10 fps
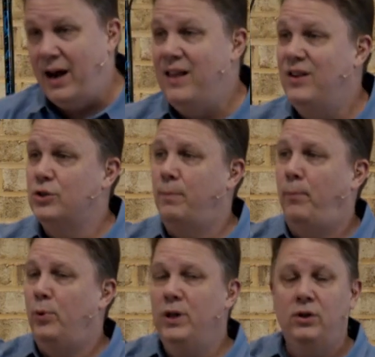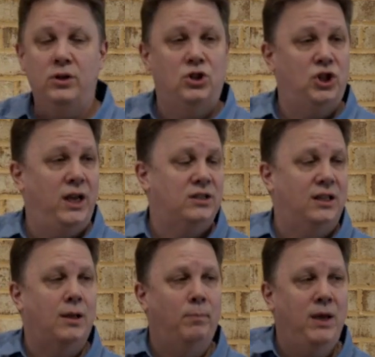And there's a pretty good chance
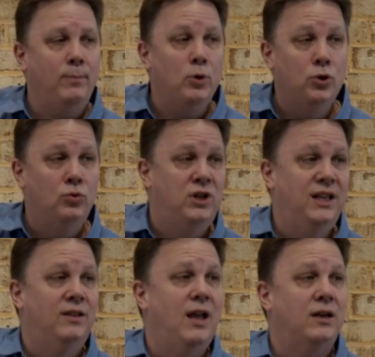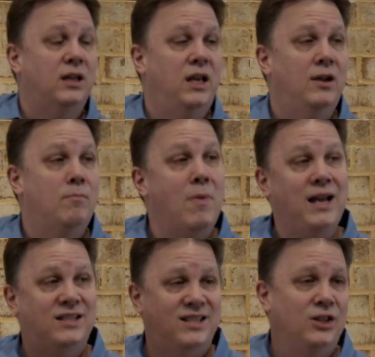that the people who did that to him
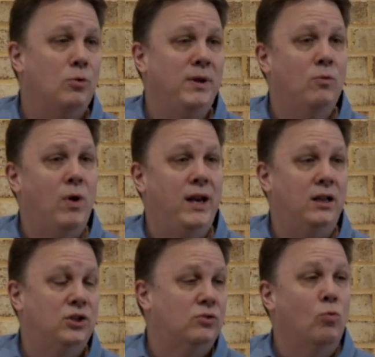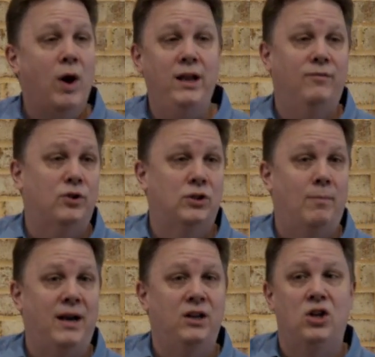might still be waiting, just waiting for
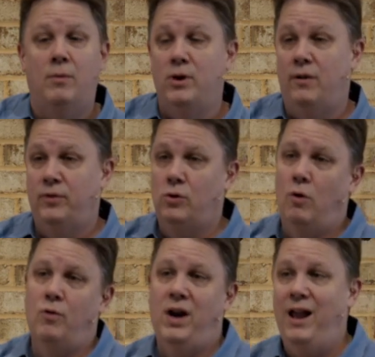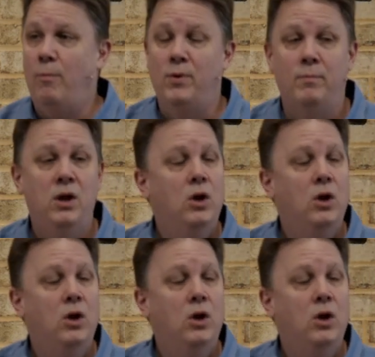somebody dumb enough to go over and help him